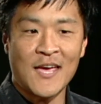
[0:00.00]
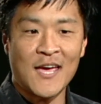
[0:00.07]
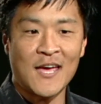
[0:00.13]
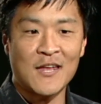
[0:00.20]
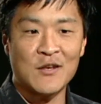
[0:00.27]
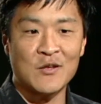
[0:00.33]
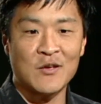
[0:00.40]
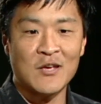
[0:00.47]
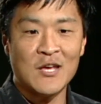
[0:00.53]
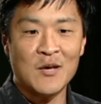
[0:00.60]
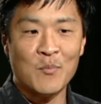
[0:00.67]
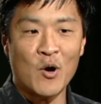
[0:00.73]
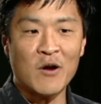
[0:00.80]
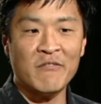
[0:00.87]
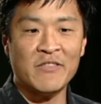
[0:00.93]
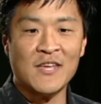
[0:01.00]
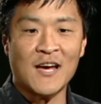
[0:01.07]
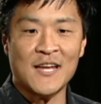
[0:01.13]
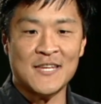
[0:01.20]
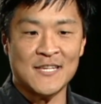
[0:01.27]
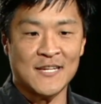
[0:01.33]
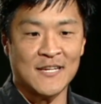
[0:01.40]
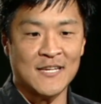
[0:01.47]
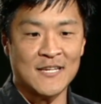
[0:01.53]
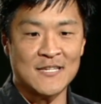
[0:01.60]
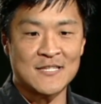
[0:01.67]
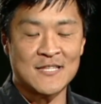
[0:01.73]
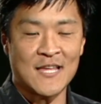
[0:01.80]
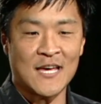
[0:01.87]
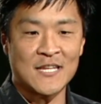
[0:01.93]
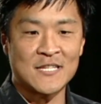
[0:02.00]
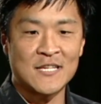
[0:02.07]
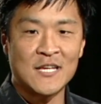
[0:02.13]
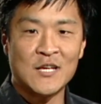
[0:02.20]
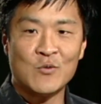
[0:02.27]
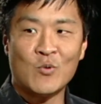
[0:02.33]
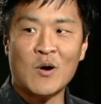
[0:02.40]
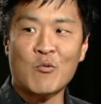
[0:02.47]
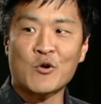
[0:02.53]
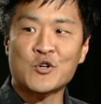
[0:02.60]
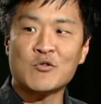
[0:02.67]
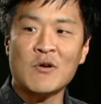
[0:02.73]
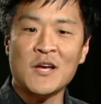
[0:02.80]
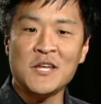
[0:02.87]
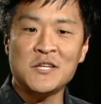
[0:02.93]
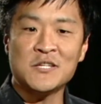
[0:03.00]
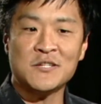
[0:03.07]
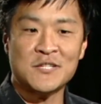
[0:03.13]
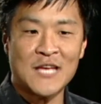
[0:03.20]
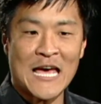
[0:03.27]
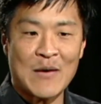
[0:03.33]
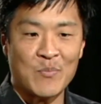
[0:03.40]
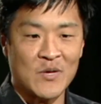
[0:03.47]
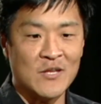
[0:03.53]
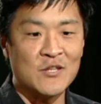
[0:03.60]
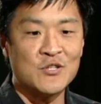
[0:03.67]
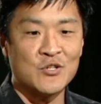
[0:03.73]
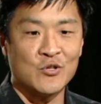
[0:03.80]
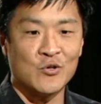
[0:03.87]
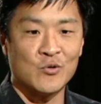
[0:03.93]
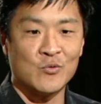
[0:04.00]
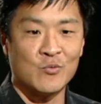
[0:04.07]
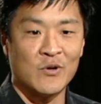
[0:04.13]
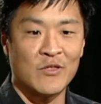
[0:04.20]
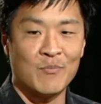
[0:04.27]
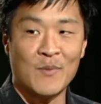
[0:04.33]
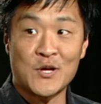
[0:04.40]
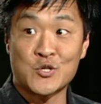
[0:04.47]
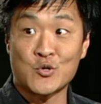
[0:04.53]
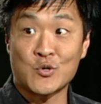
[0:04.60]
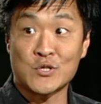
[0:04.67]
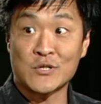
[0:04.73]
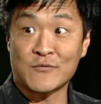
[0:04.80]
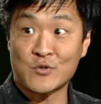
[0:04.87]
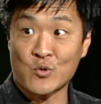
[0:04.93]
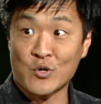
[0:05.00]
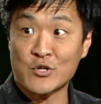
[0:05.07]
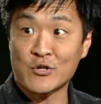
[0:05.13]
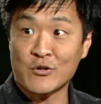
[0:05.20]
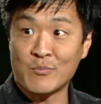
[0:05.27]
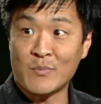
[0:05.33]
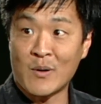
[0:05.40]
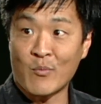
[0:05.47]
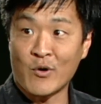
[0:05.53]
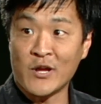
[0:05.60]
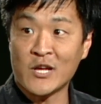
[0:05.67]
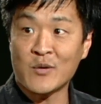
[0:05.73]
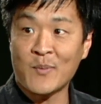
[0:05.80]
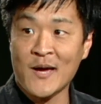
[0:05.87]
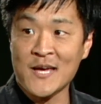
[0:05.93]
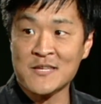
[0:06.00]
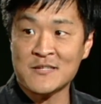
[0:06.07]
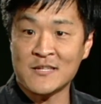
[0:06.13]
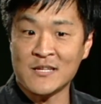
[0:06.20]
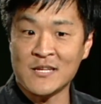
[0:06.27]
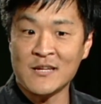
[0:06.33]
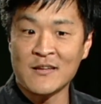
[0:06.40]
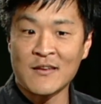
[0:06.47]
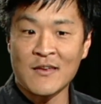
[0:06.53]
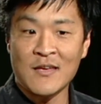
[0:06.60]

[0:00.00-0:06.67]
And part of the idea is that what we're trying to tap into with measures of short-term memory capacity